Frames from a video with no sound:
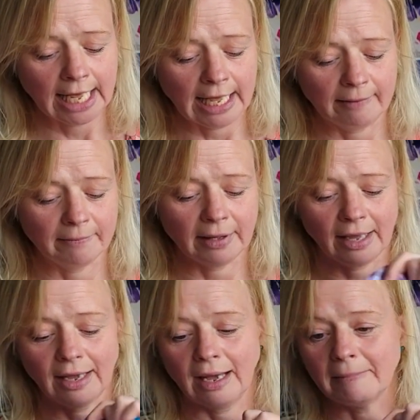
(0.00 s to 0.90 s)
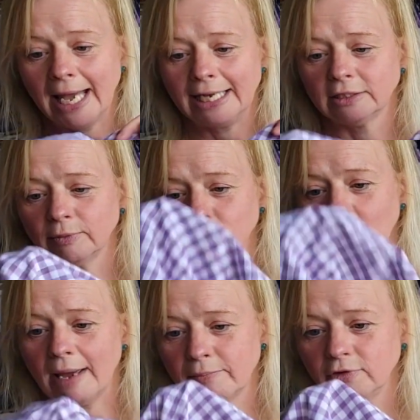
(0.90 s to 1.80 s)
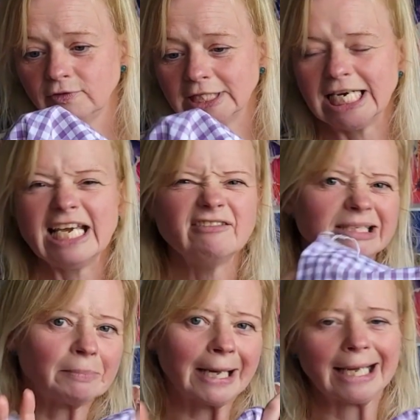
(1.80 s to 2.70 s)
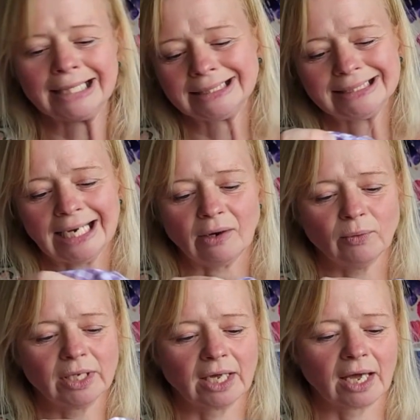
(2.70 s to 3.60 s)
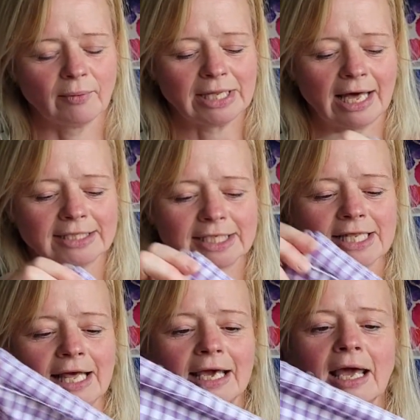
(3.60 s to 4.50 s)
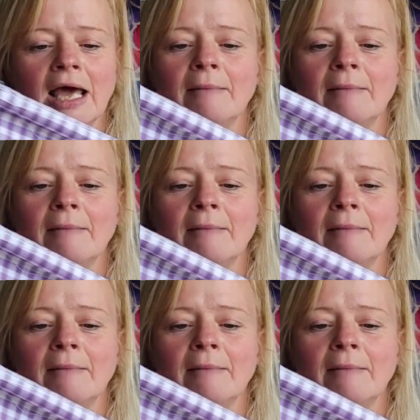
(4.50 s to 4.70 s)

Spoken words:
I might end up with quite poofy sleeves, but you know, we could go with that as a thing.